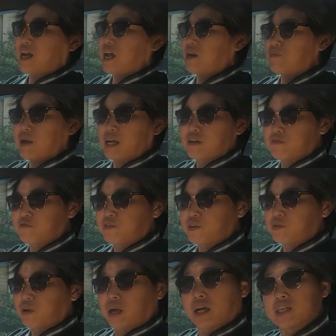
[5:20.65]
and make it
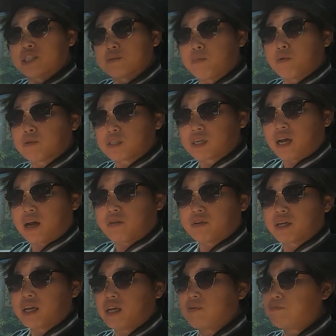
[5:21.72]
feel like a sports car
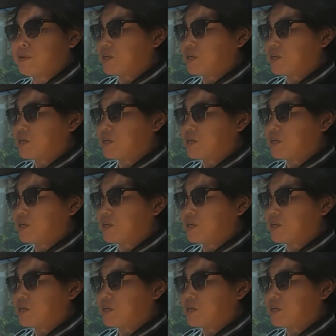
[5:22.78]
again,